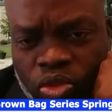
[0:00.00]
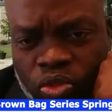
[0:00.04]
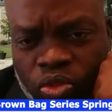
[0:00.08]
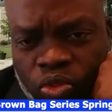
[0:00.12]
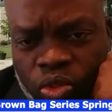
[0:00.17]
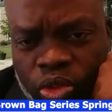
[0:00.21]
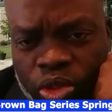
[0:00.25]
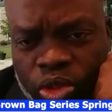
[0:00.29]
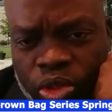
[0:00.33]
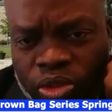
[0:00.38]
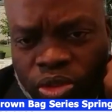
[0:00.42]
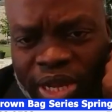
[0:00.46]

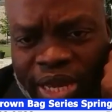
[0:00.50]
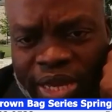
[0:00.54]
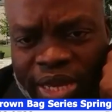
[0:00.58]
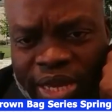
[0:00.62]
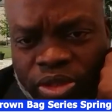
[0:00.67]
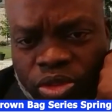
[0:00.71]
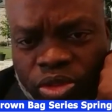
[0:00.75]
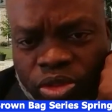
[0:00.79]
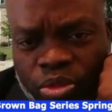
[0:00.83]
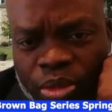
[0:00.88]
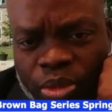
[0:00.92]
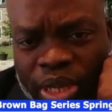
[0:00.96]
Would you
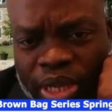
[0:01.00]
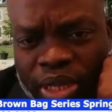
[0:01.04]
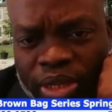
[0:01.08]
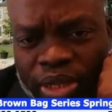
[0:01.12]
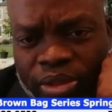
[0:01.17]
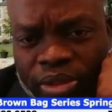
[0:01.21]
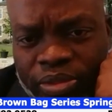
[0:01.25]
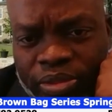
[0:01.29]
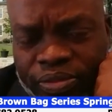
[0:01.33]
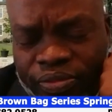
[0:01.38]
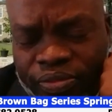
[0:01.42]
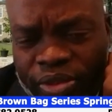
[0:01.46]
like to
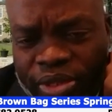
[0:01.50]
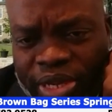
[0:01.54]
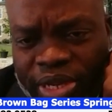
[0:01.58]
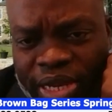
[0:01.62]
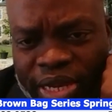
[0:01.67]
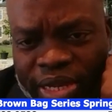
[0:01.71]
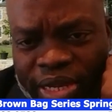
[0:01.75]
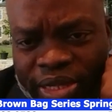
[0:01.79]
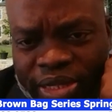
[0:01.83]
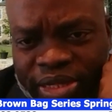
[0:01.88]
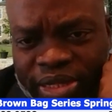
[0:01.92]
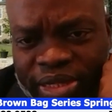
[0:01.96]
make
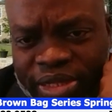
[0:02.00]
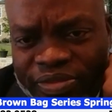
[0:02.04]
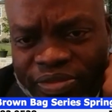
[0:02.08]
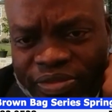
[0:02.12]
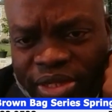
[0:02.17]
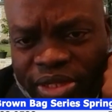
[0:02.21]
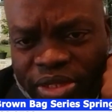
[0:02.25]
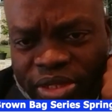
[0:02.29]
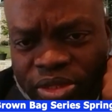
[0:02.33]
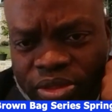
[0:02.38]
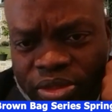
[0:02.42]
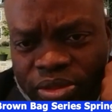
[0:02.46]
further
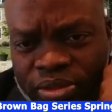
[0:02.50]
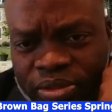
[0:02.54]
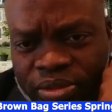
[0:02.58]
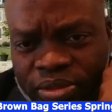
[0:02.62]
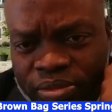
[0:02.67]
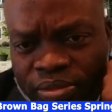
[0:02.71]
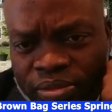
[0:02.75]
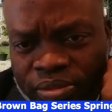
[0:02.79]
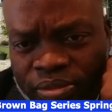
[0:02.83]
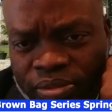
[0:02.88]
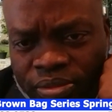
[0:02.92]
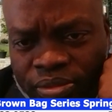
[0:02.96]
intervention?
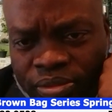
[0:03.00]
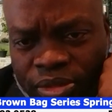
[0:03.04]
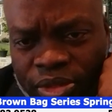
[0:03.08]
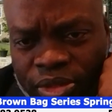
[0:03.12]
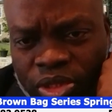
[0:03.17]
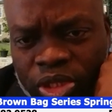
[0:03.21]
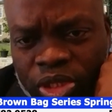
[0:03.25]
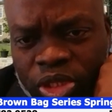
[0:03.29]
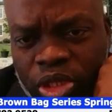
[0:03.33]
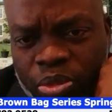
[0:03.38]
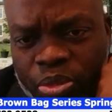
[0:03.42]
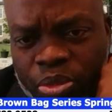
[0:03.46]

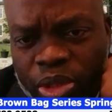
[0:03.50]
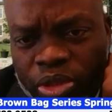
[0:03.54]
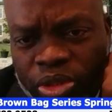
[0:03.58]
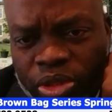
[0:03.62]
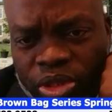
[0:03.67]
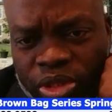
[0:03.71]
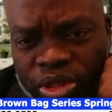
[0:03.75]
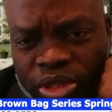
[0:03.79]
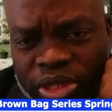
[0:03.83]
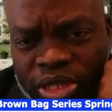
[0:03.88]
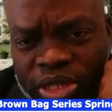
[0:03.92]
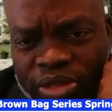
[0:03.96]
Just
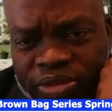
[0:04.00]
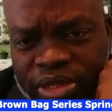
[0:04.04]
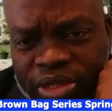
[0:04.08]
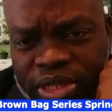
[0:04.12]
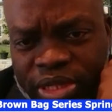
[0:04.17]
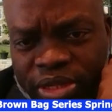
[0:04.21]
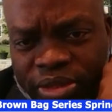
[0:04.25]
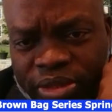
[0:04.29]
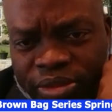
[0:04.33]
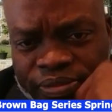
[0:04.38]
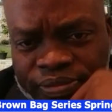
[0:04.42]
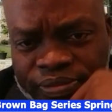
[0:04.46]
unmute yourself,
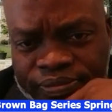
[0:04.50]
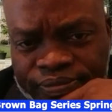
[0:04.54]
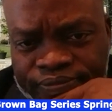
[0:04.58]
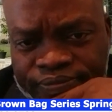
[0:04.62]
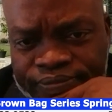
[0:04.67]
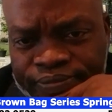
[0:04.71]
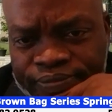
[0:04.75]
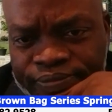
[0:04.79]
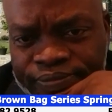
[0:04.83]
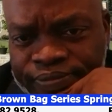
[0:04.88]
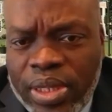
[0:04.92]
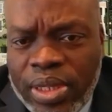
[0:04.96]
sir.
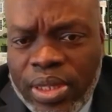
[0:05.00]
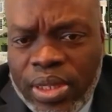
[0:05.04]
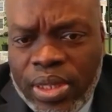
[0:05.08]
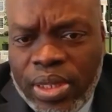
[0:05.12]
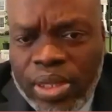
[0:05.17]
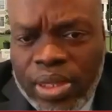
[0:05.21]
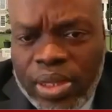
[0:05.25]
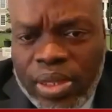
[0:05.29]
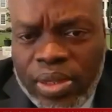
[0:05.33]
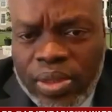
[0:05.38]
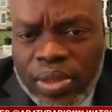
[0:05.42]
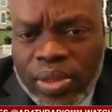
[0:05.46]

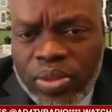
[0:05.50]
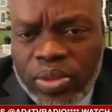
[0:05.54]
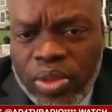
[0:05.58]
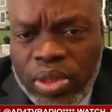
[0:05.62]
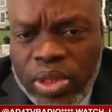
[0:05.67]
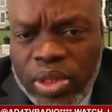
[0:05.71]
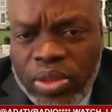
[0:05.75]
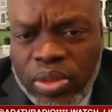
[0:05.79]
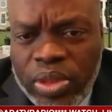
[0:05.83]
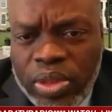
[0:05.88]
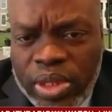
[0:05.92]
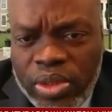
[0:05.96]
Dr.
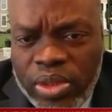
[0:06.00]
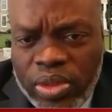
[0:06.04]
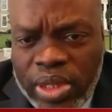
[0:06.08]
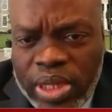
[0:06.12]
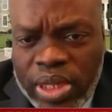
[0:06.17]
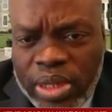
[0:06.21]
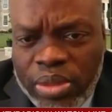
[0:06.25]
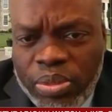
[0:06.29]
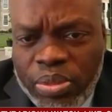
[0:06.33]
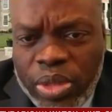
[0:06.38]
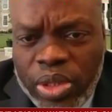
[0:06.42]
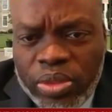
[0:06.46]
Oyinloye, you
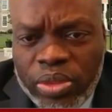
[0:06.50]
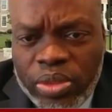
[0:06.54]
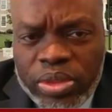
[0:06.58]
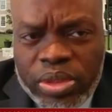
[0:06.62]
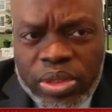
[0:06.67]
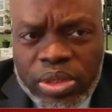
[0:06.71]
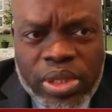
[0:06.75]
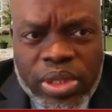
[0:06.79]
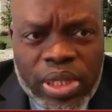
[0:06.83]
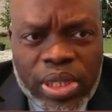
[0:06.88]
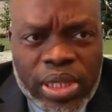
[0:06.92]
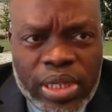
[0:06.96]
can
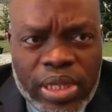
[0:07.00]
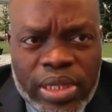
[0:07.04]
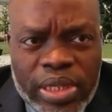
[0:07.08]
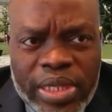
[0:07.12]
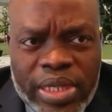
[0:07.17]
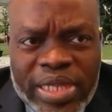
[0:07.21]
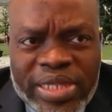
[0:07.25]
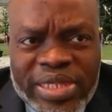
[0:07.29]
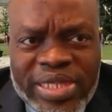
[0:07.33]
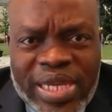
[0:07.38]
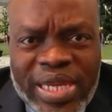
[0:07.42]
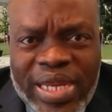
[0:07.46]
mute.
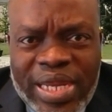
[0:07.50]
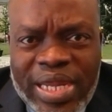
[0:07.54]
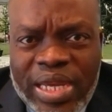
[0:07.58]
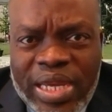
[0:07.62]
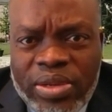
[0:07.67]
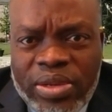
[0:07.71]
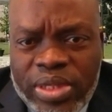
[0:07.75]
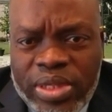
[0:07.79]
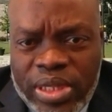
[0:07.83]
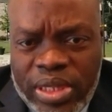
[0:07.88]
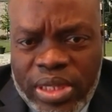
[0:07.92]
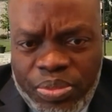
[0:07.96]
Let's
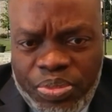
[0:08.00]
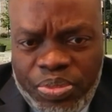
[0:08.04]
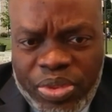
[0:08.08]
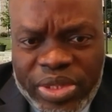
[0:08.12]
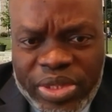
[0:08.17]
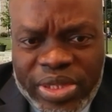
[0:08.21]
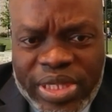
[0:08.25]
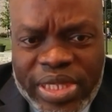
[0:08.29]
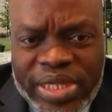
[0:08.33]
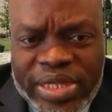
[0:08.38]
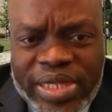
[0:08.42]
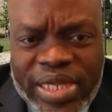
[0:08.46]
allow the
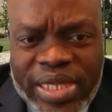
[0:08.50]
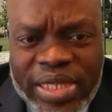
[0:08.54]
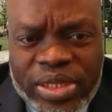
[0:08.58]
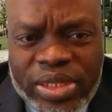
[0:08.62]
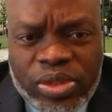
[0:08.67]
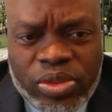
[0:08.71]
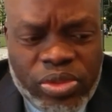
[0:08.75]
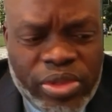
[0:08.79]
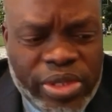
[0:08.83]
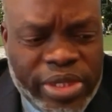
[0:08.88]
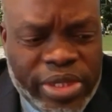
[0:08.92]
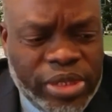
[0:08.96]

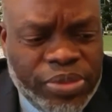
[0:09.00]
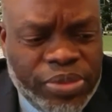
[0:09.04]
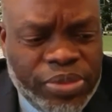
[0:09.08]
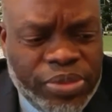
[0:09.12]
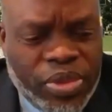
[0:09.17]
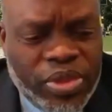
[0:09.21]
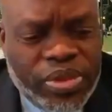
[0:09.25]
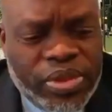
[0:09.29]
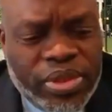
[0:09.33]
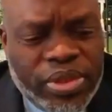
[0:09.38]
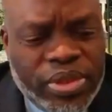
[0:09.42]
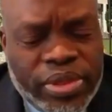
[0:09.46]
presenters to
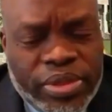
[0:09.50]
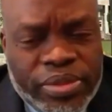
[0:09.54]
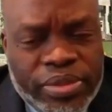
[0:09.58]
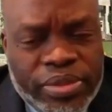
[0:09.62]
respond.